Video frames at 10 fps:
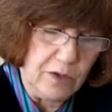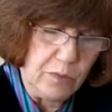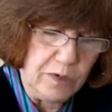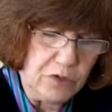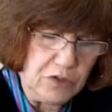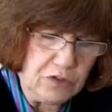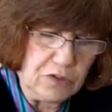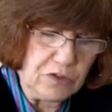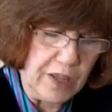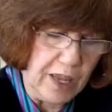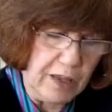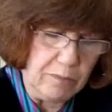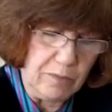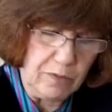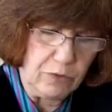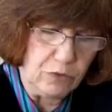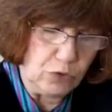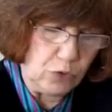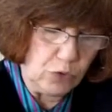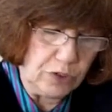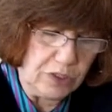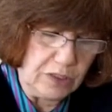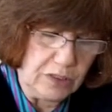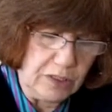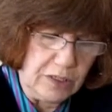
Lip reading: when Jesus came to Jordan